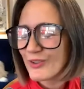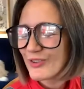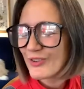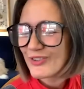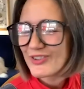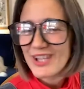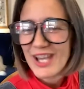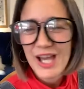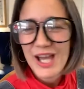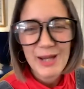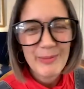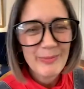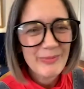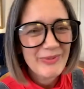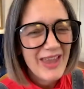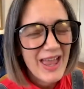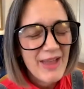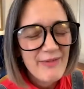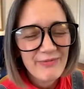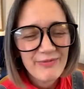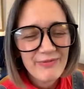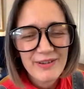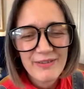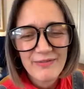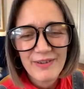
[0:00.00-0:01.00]
full stops.
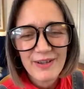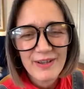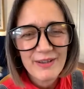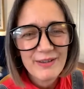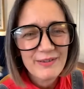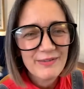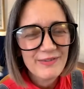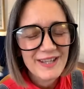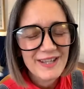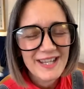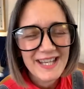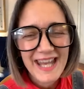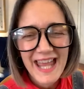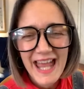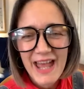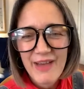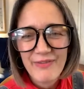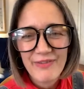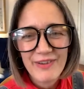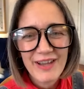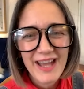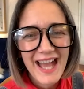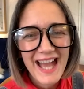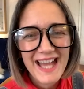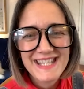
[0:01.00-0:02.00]
Ever evolving,
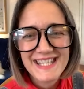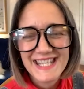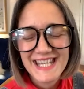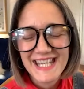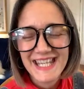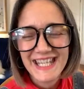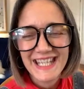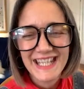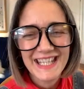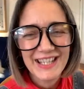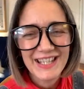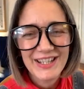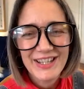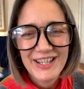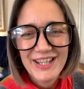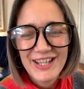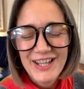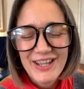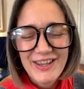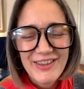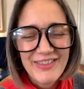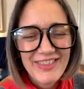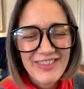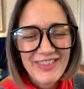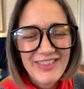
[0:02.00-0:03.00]
ever adding
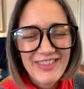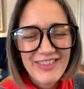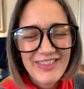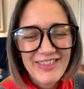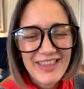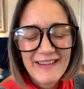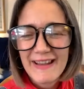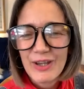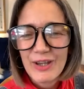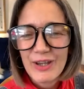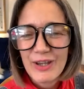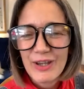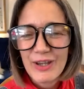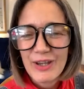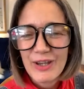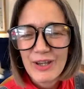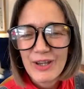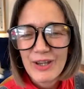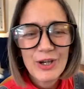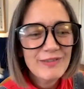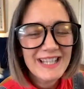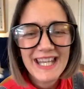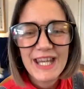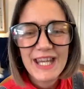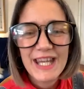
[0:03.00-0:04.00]
things.
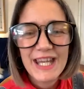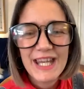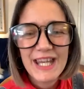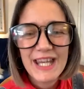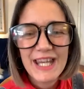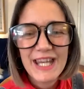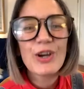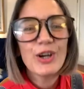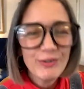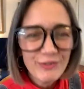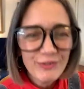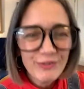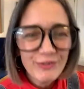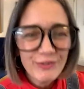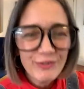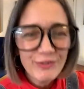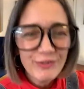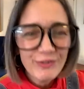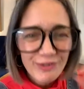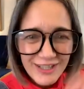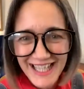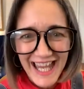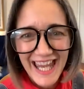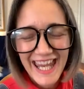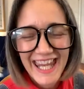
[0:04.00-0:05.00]
Currently,
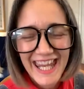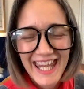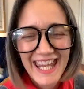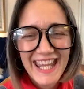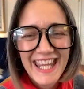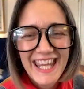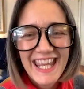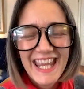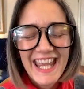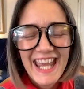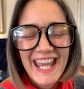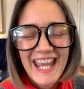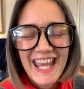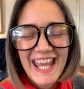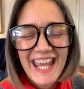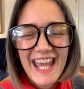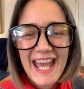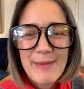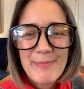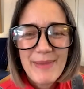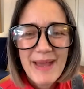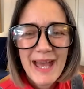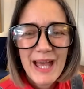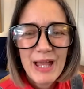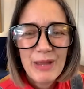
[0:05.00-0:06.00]
currently,
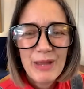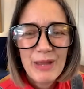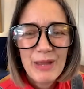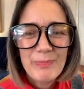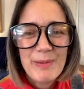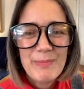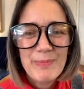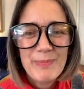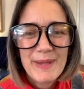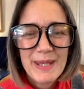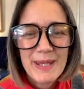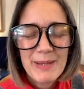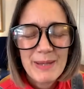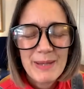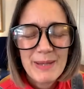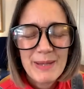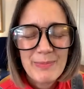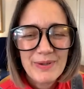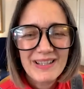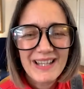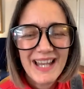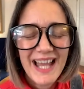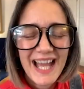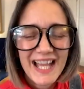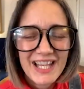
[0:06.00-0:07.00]
um, helping